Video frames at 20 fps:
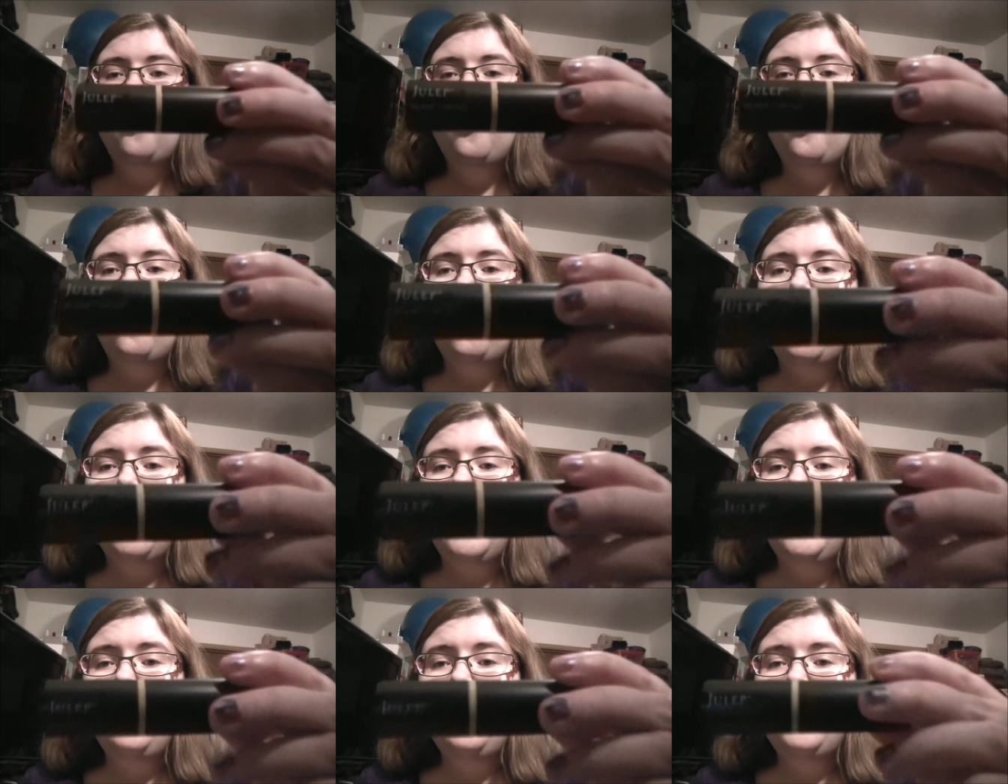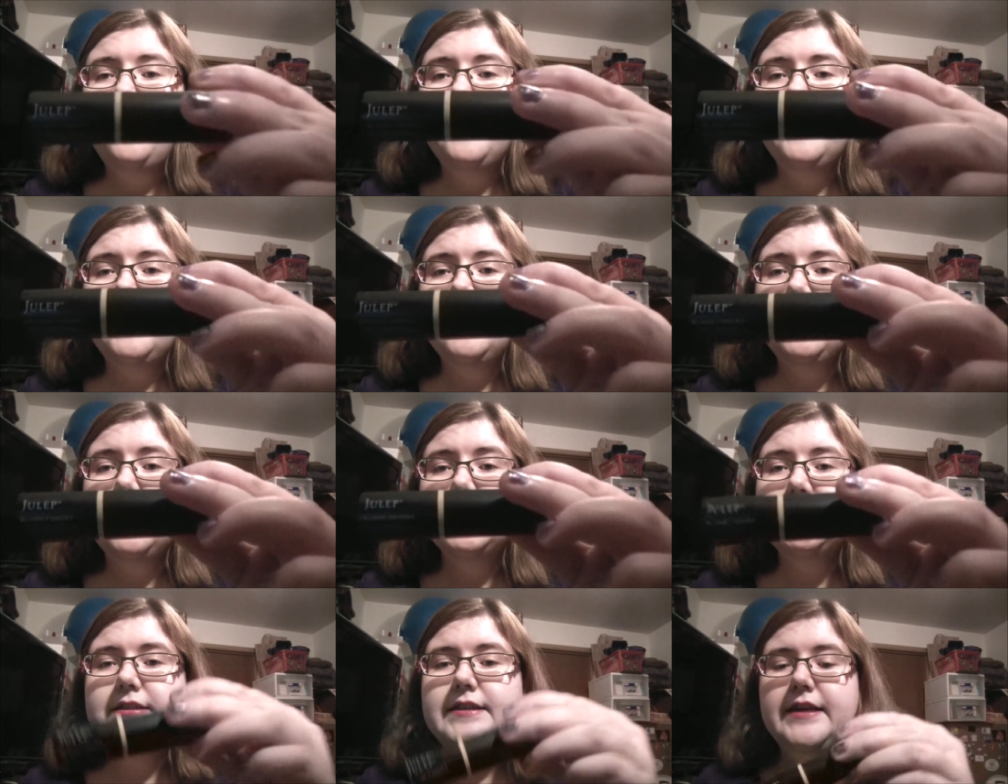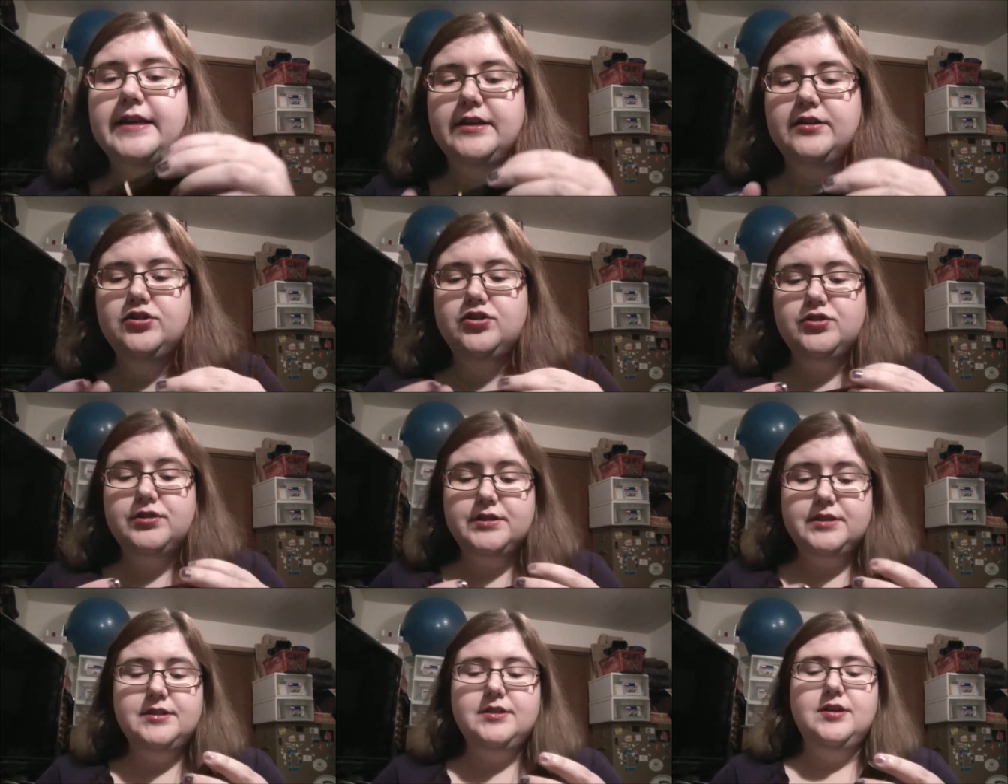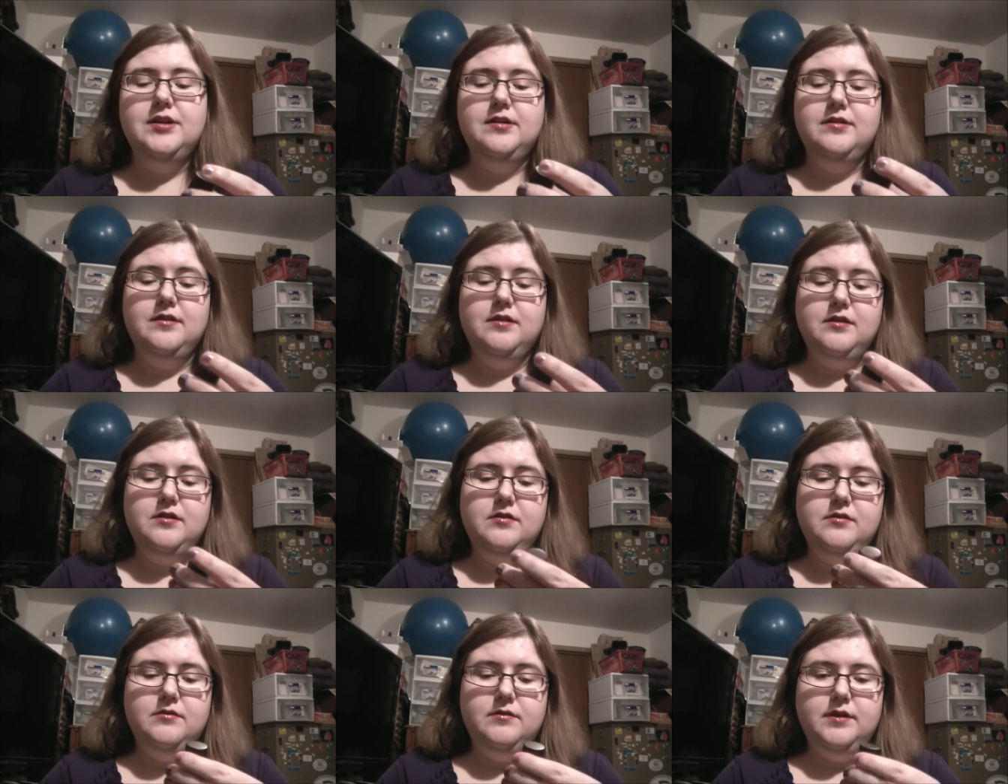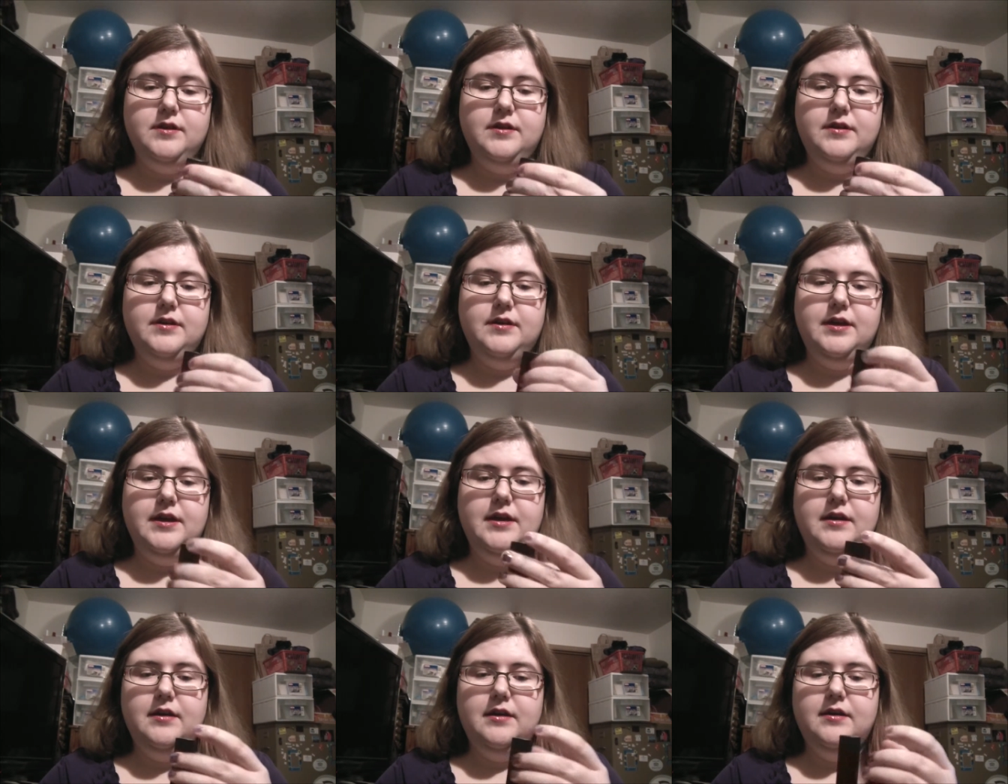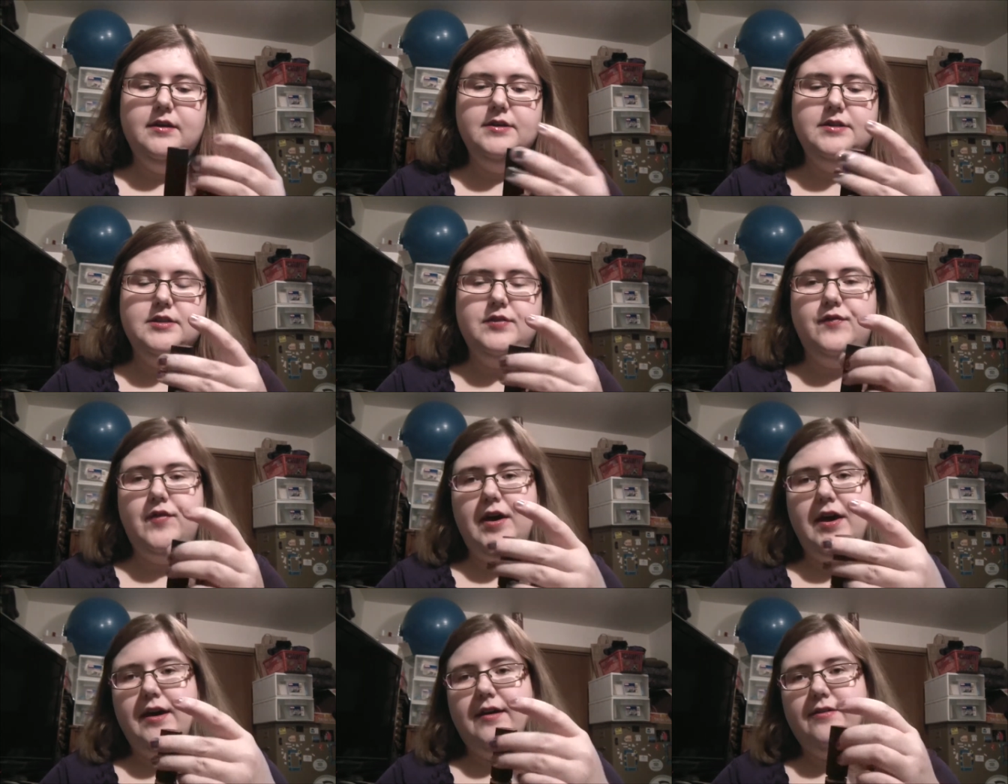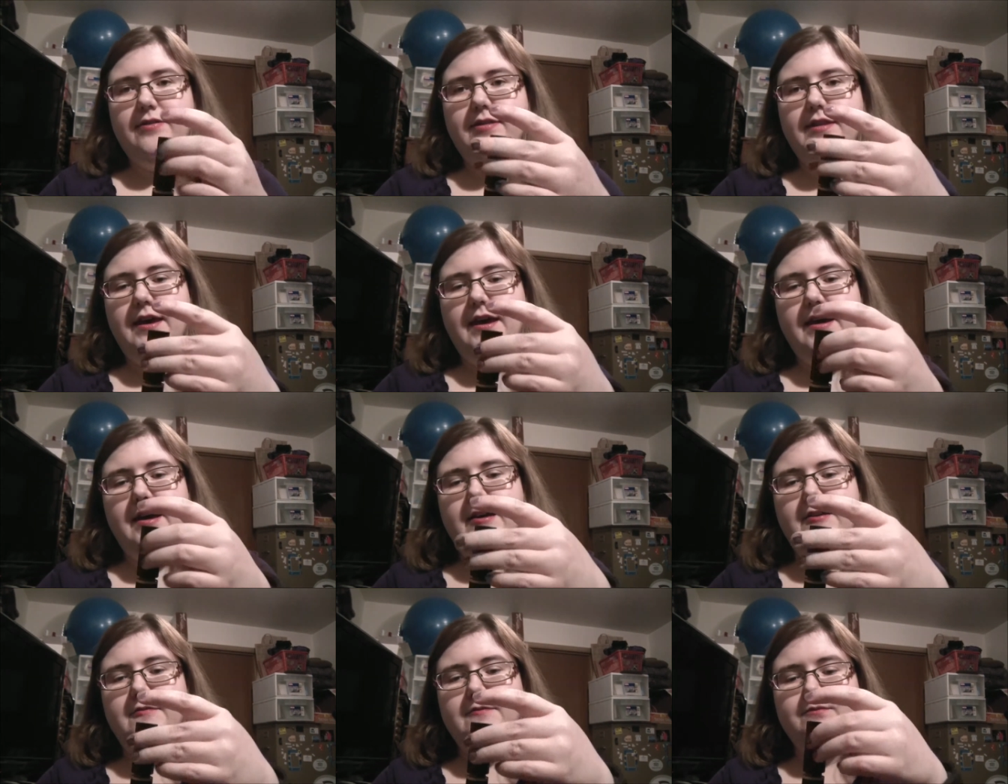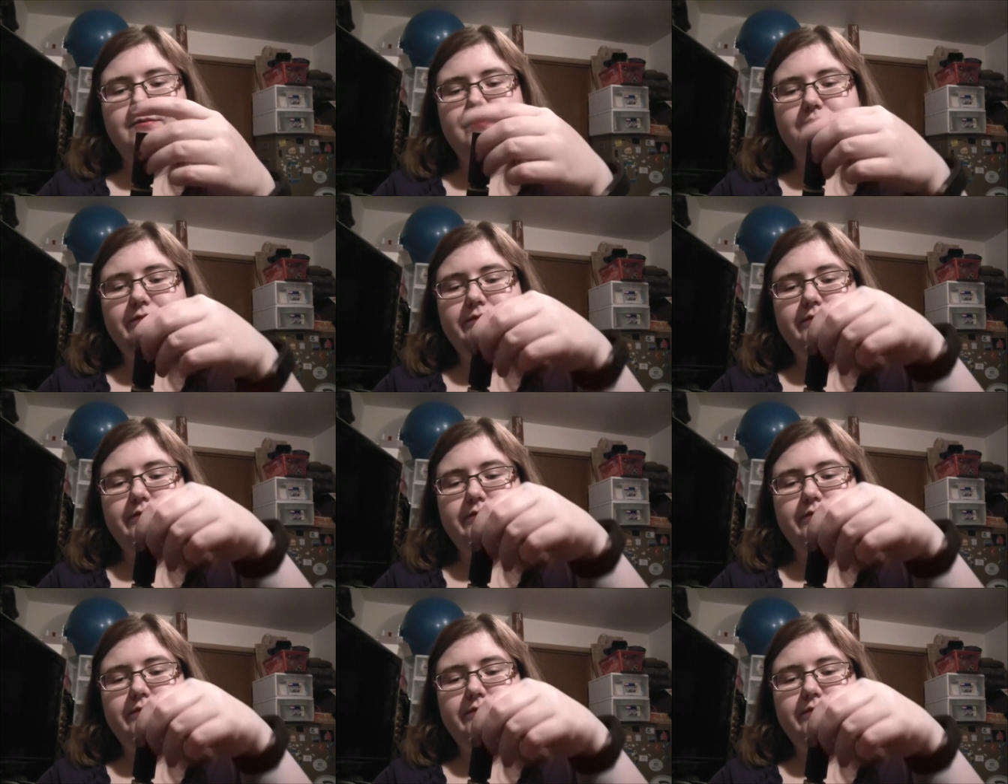One thing that's interesting though is the fact that